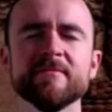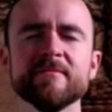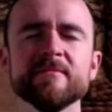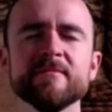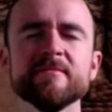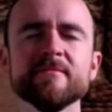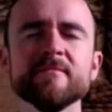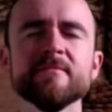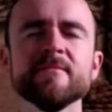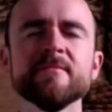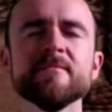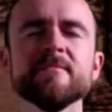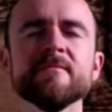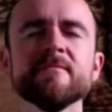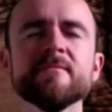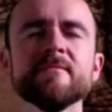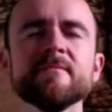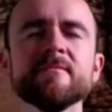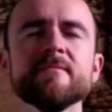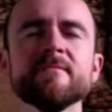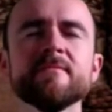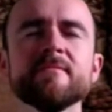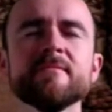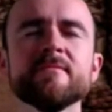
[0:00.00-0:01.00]

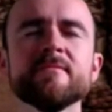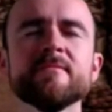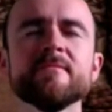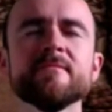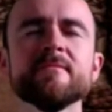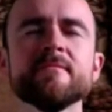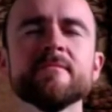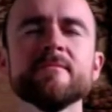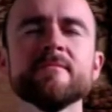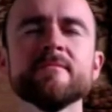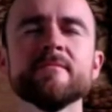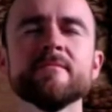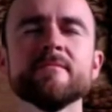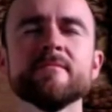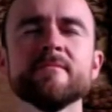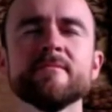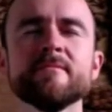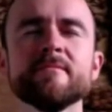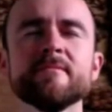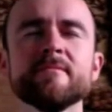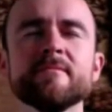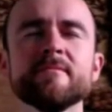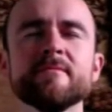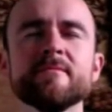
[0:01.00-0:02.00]

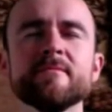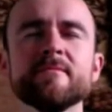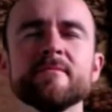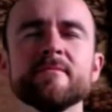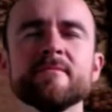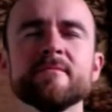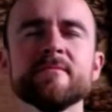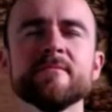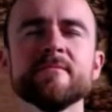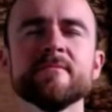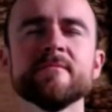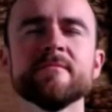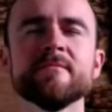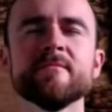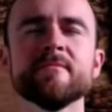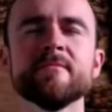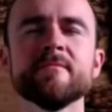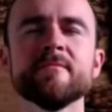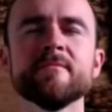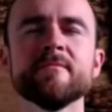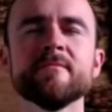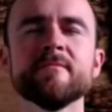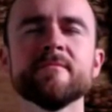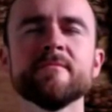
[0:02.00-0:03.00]

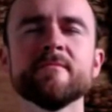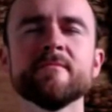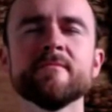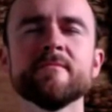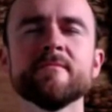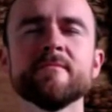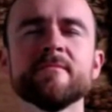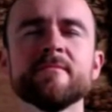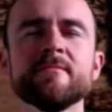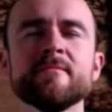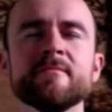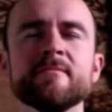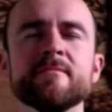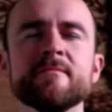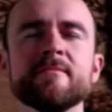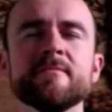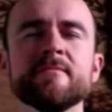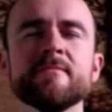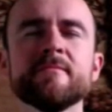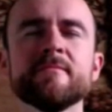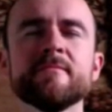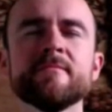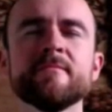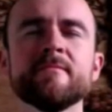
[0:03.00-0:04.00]

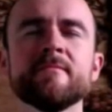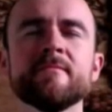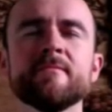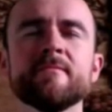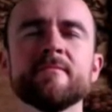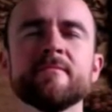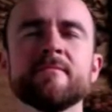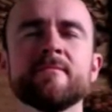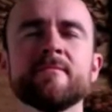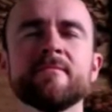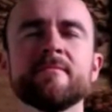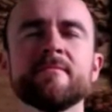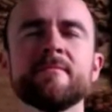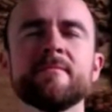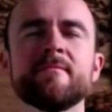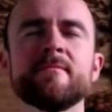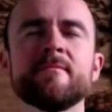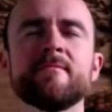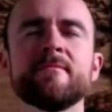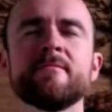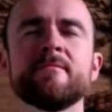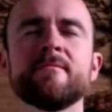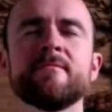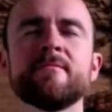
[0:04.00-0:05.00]

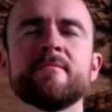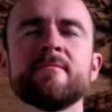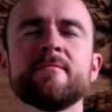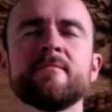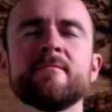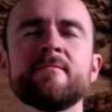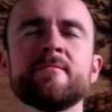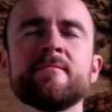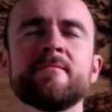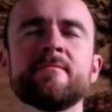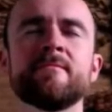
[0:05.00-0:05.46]
Nobody speaks.